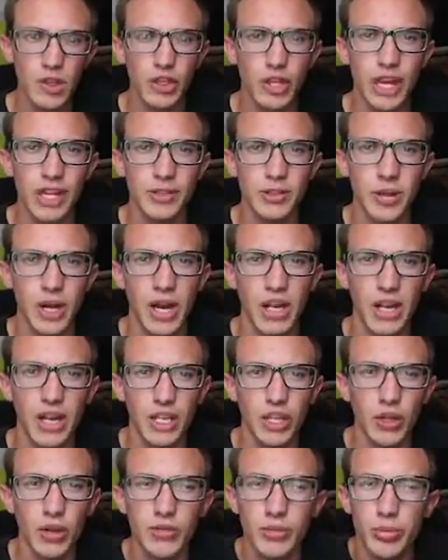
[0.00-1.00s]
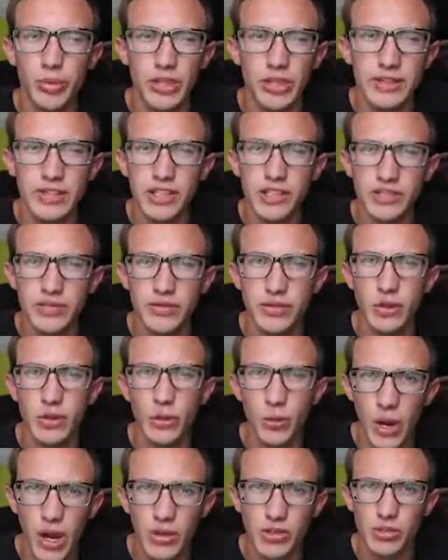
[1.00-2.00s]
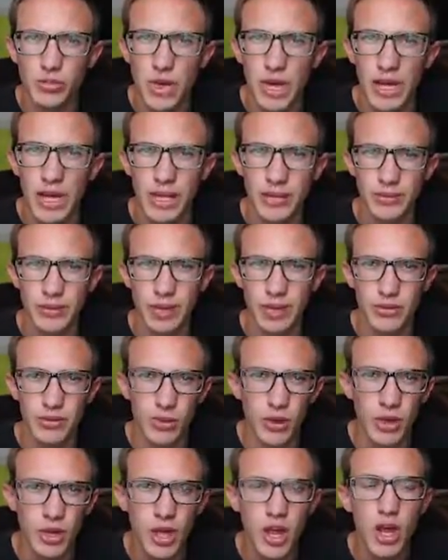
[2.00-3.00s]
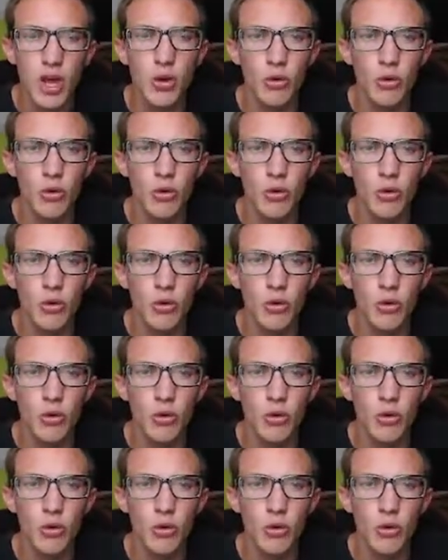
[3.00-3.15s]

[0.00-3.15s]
You guys are probably like, you have a PlayStation 4, why would you buy an Xbox One?